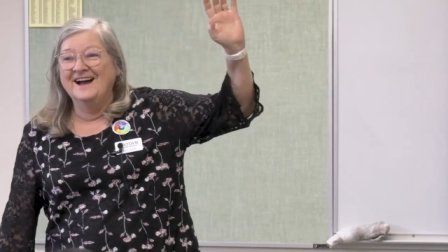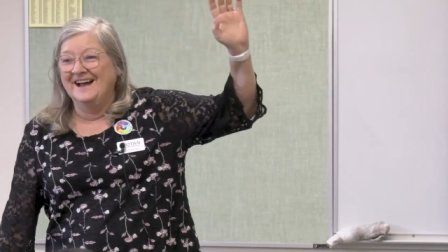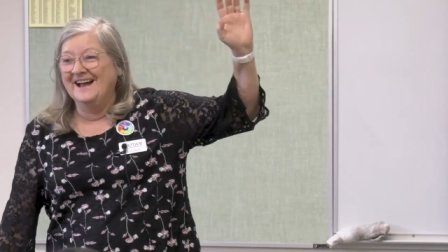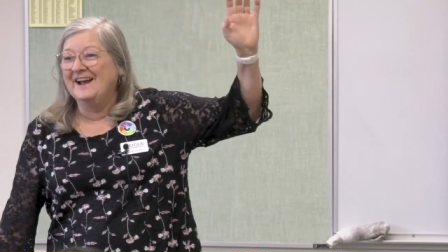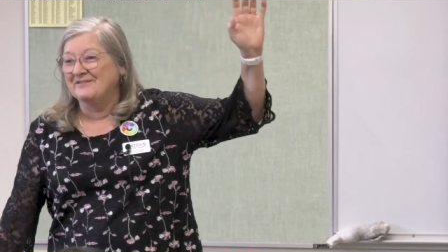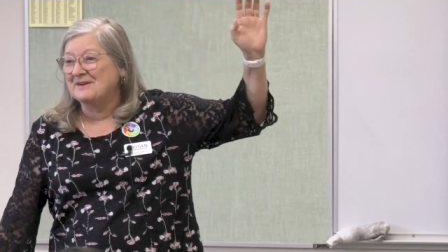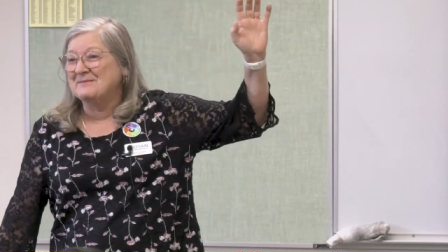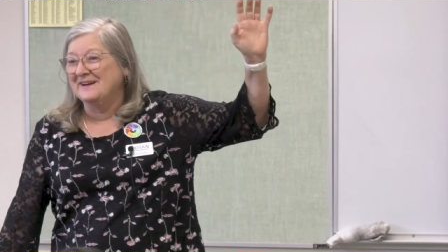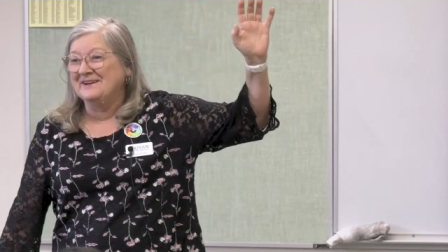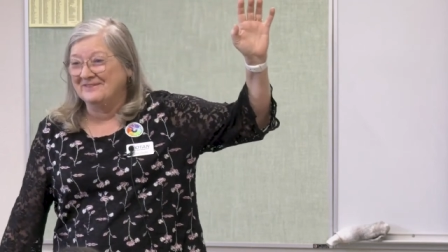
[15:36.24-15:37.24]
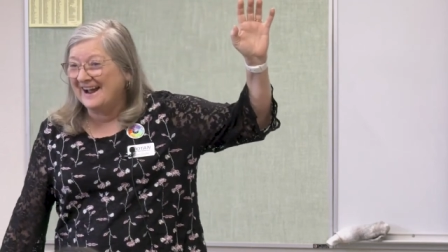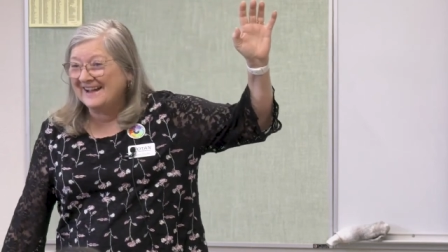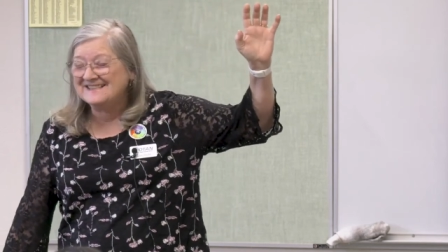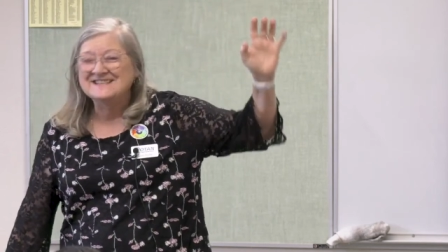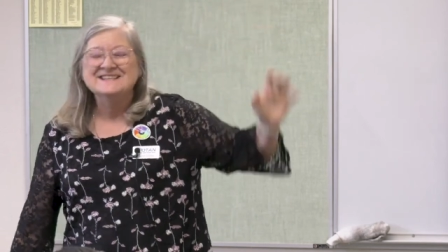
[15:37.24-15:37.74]
Everybody,
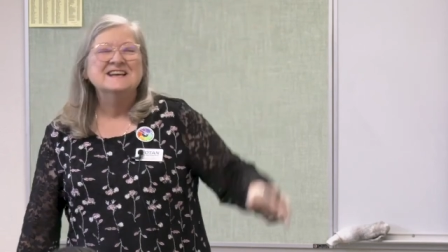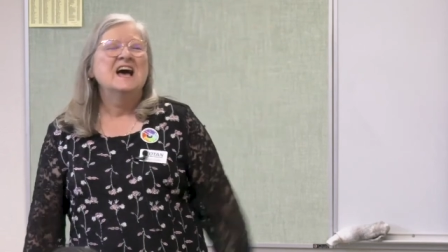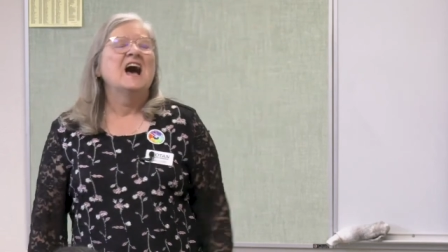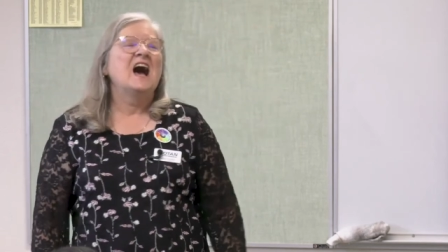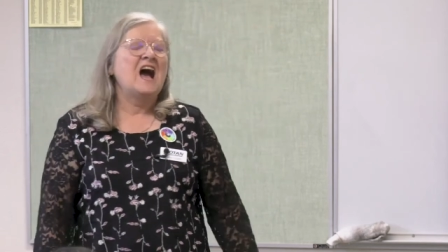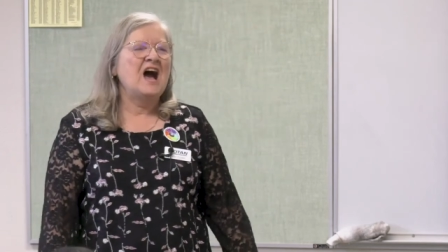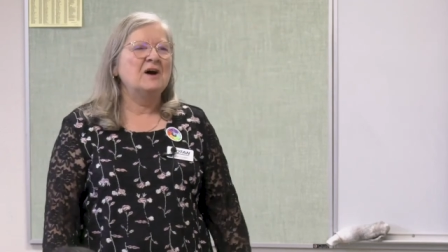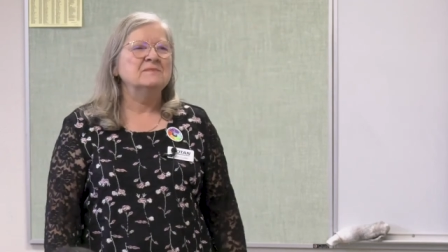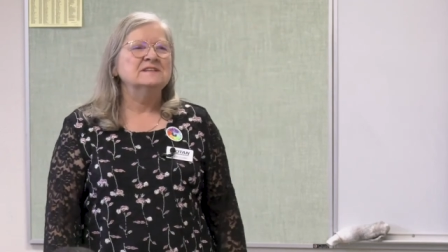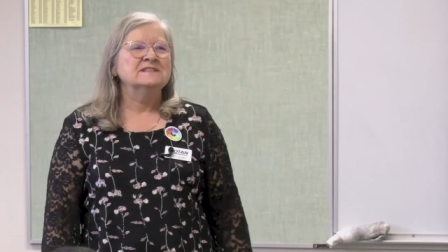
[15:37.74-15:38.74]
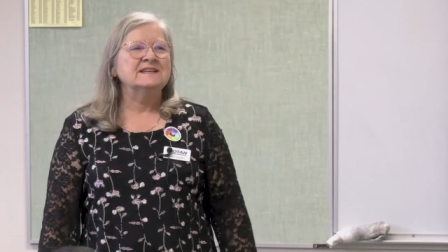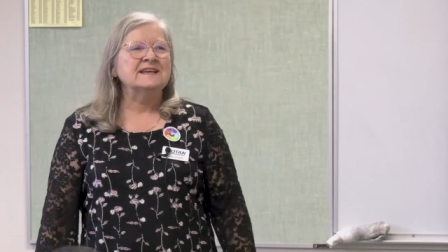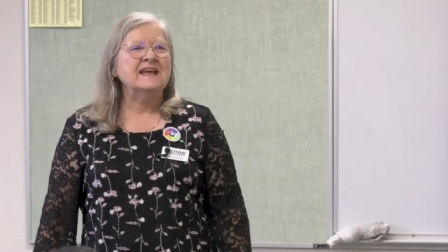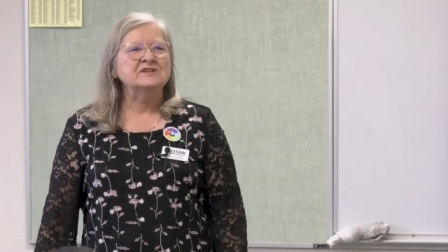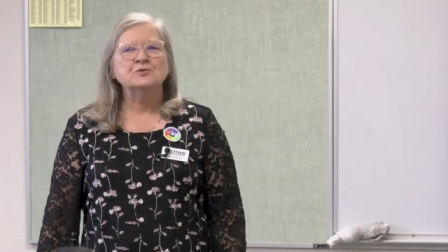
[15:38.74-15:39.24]
right? Um,
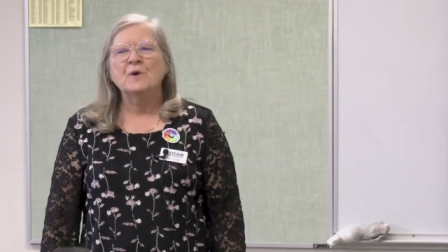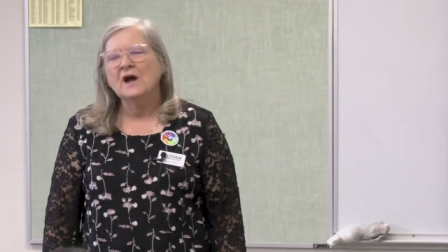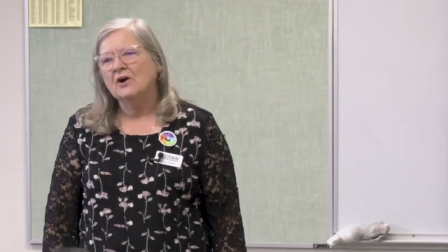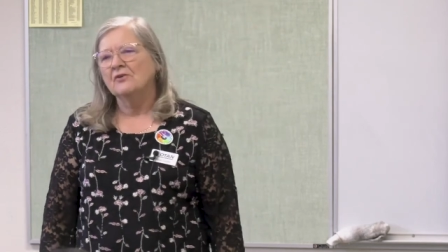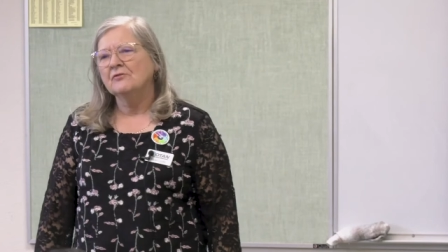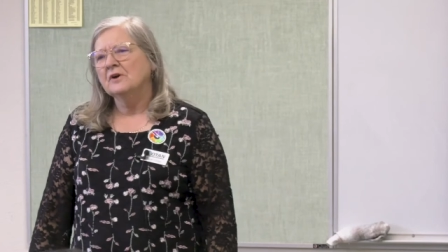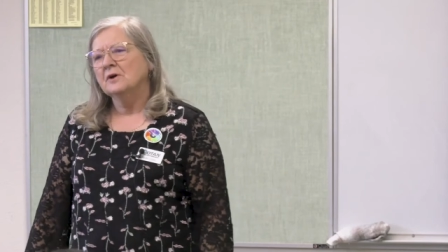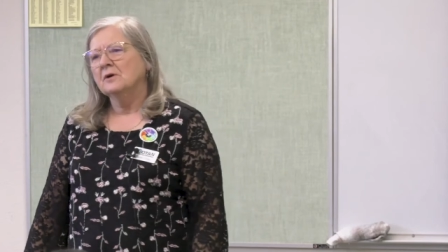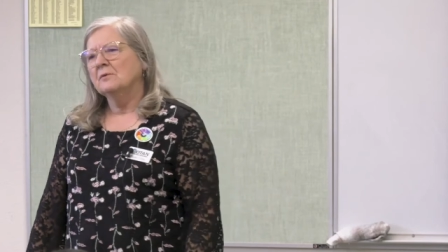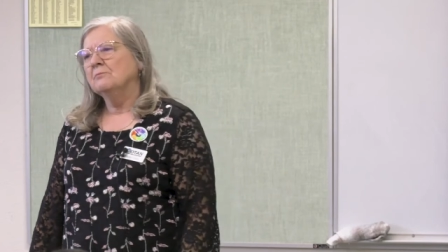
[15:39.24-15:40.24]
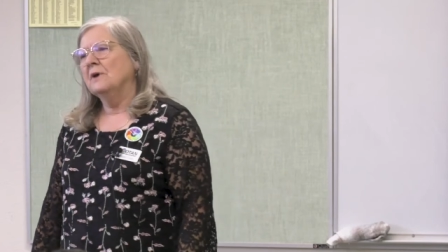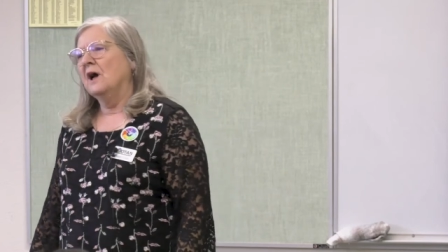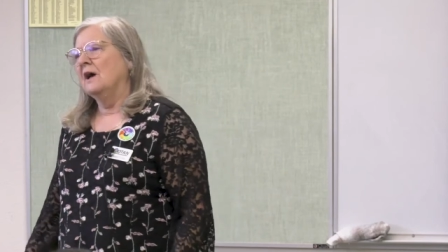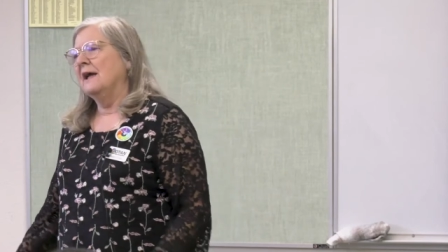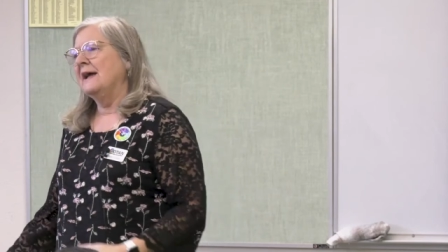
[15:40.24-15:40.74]
CK12
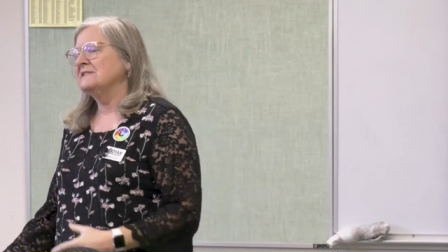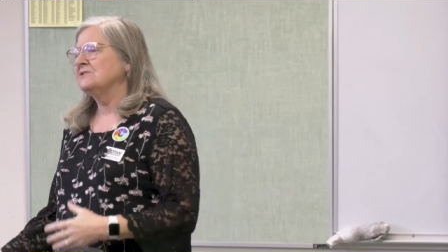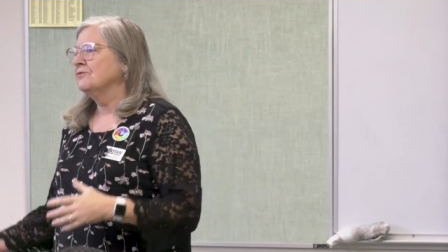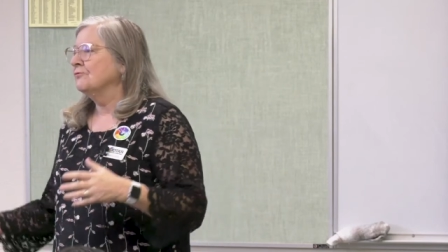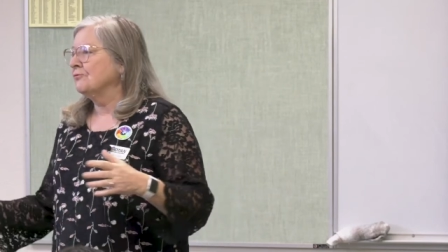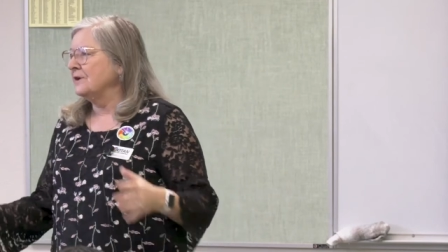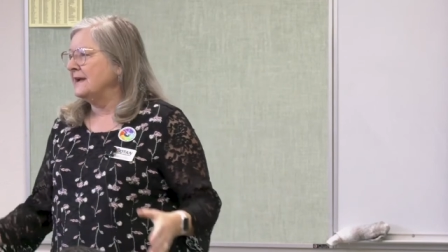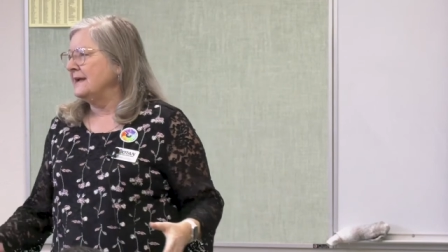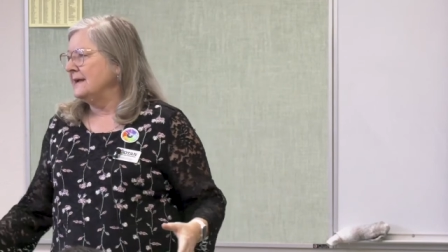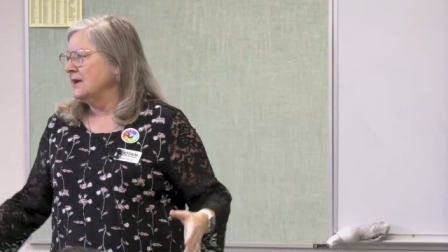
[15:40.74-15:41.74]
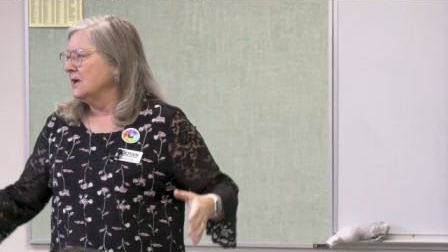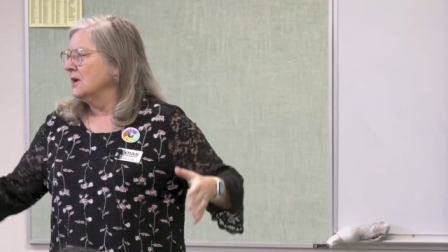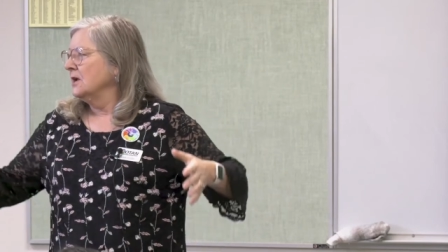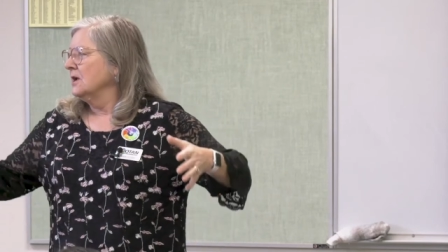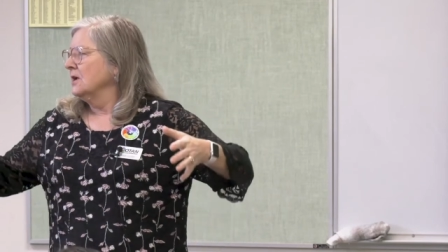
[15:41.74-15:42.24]
uh, has free
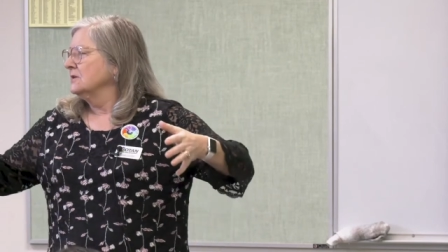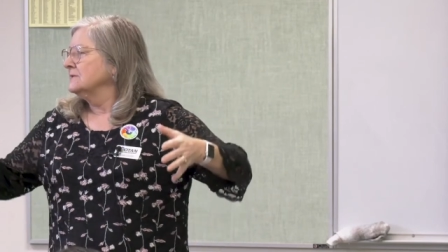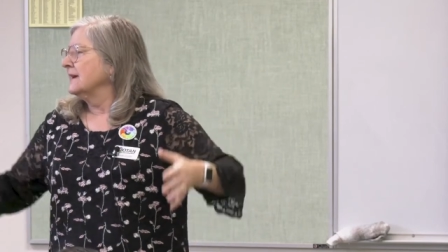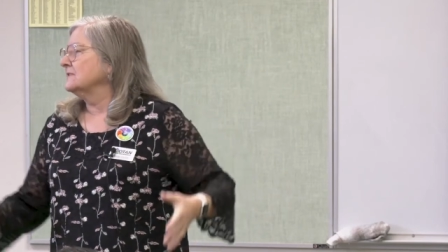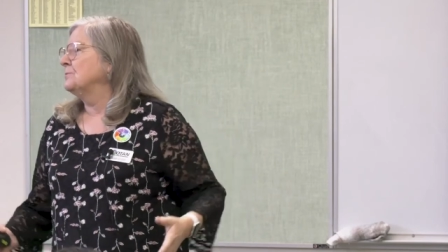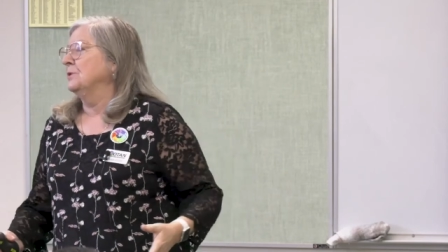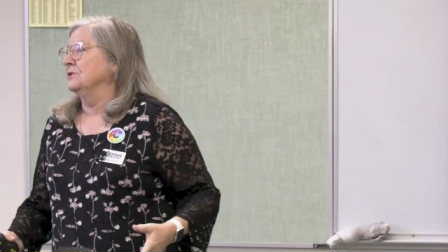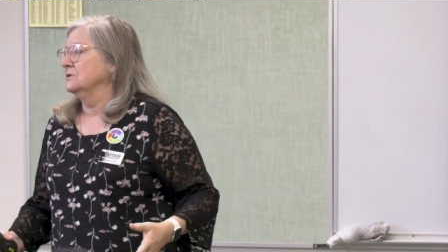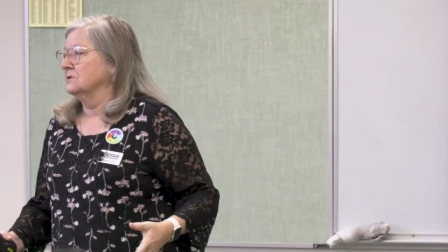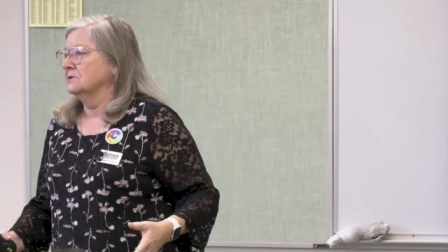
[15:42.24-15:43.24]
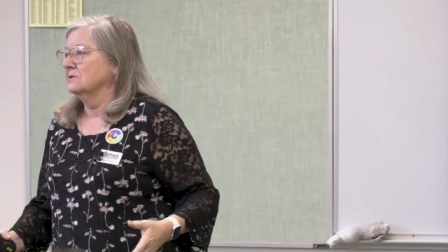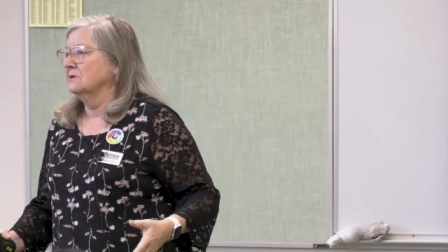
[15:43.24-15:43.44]
textbooks.